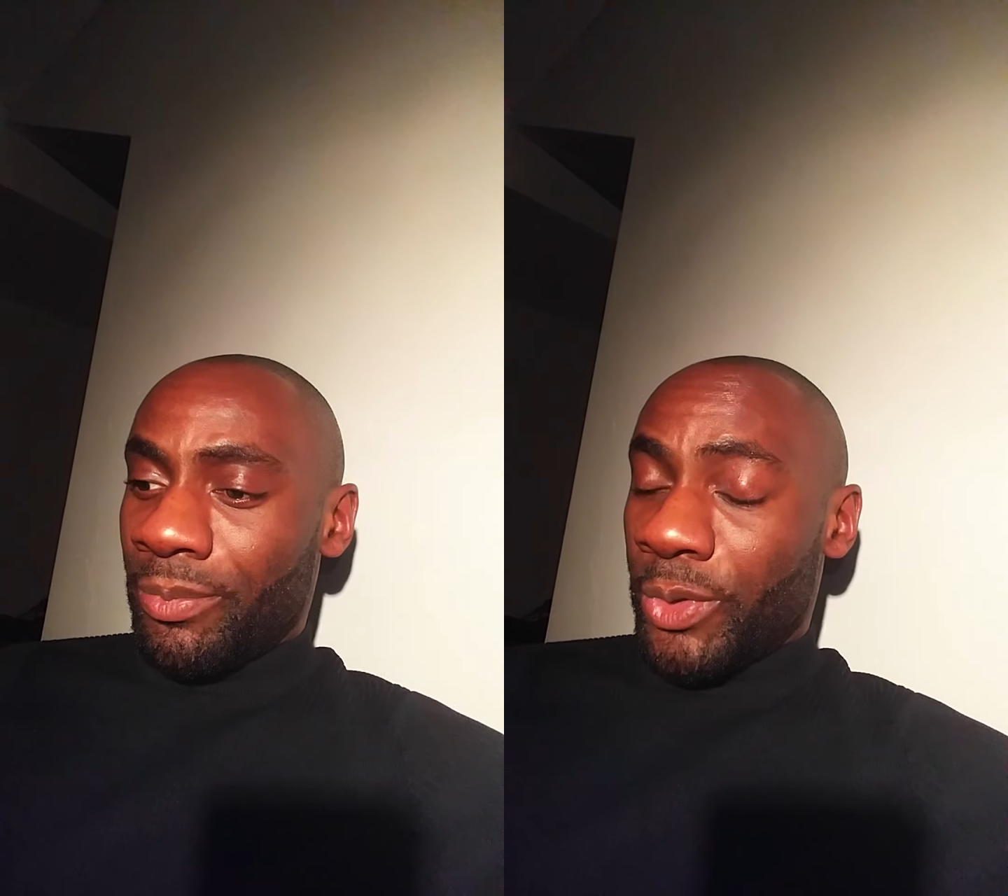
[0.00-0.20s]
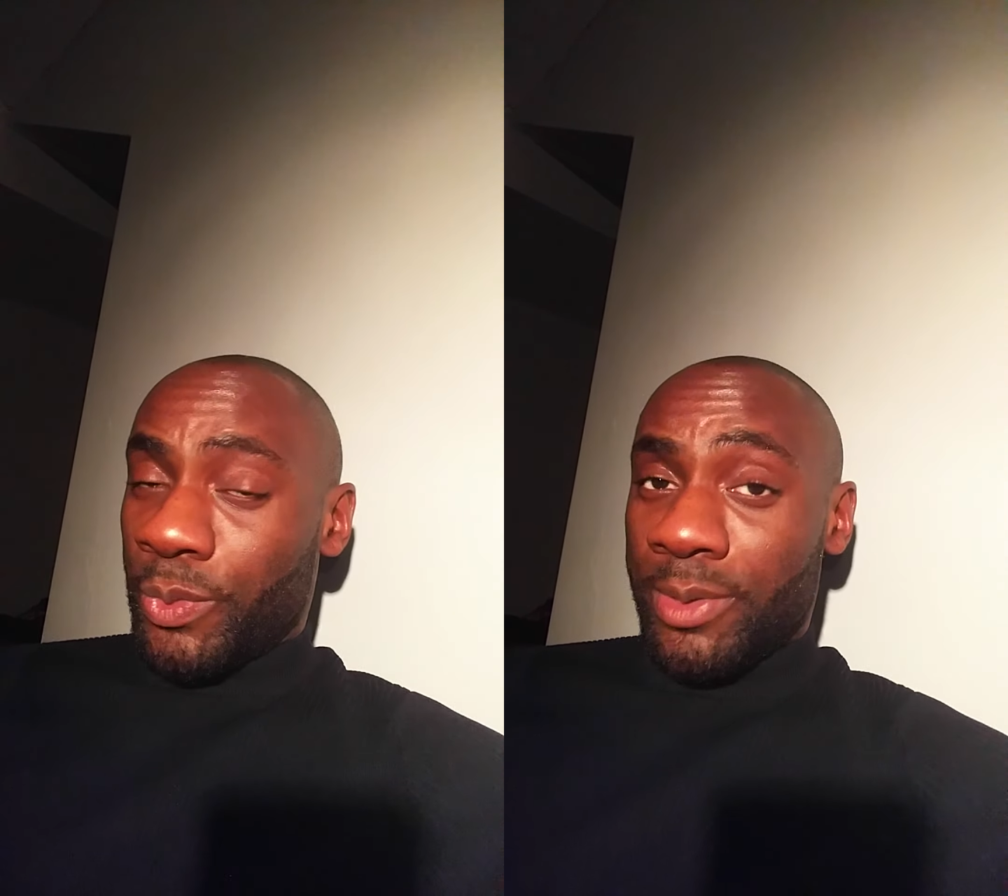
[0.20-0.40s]

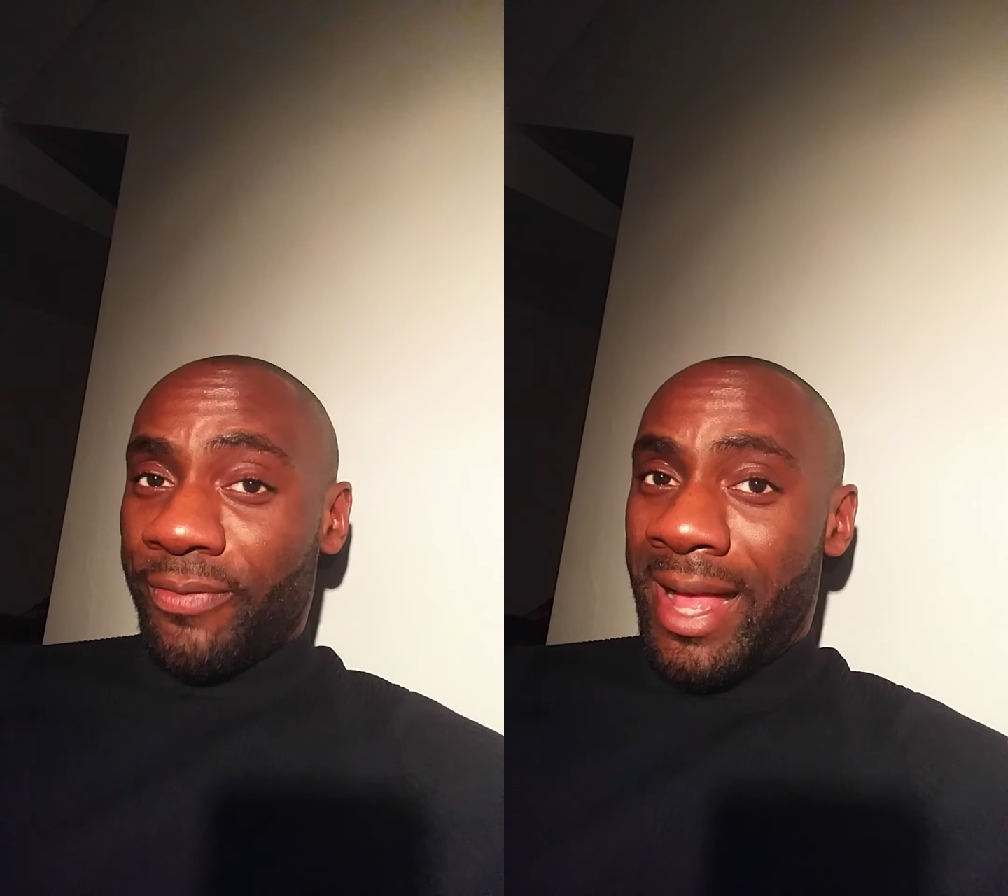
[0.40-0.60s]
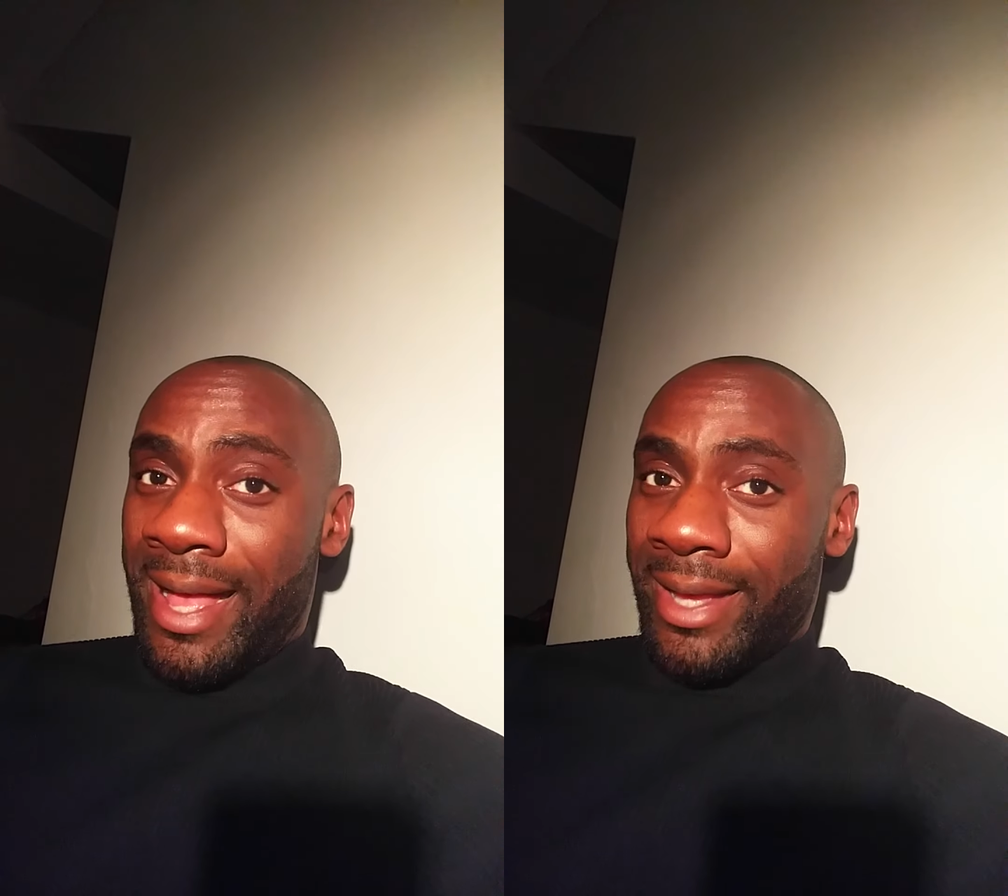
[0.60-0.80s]
which was
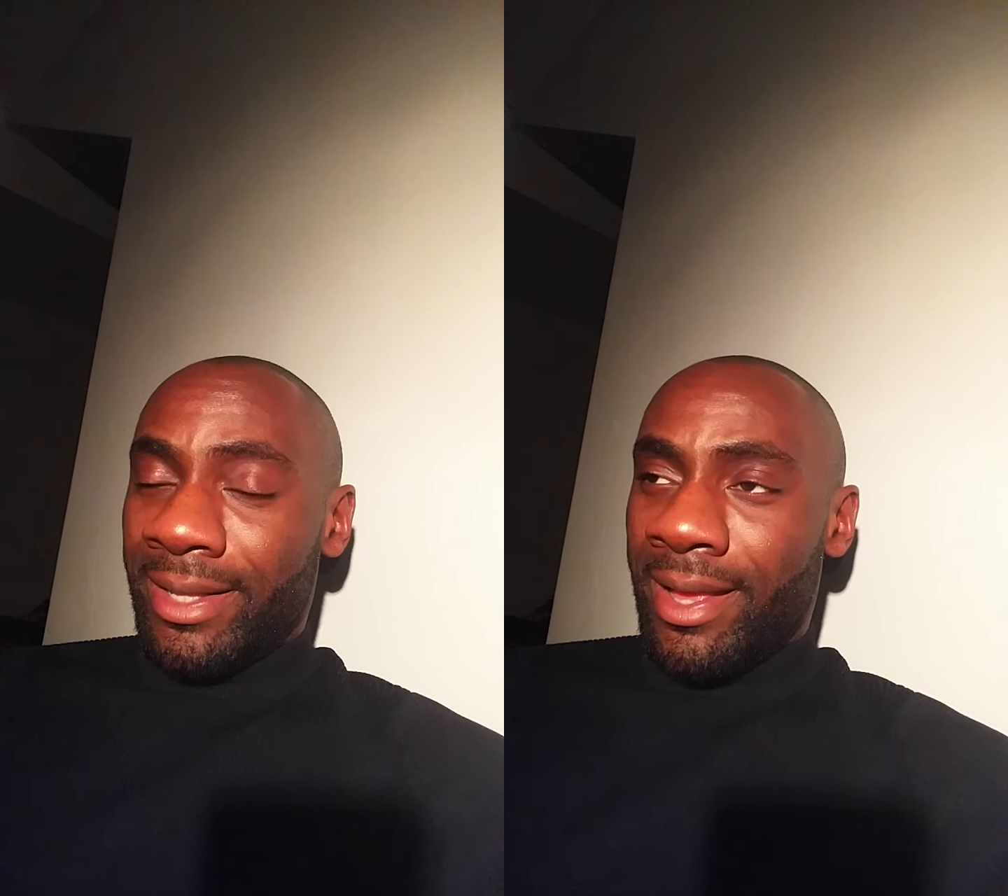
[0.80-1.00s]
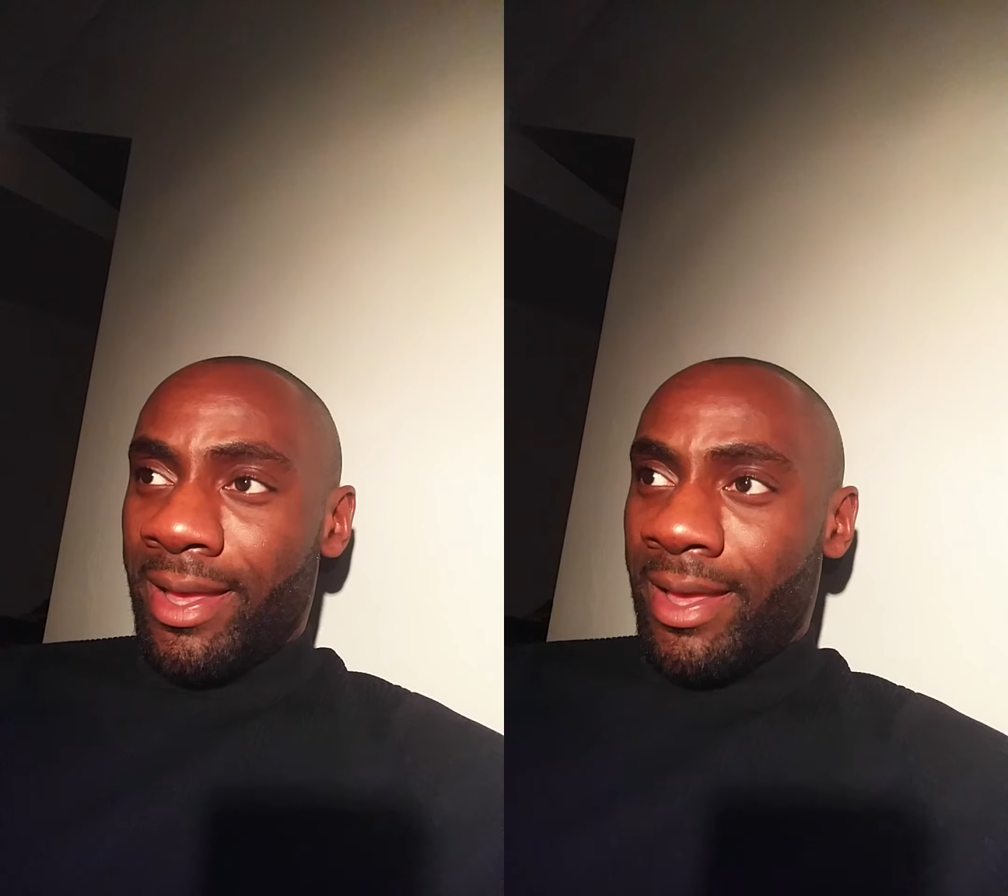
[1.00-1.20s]
fine.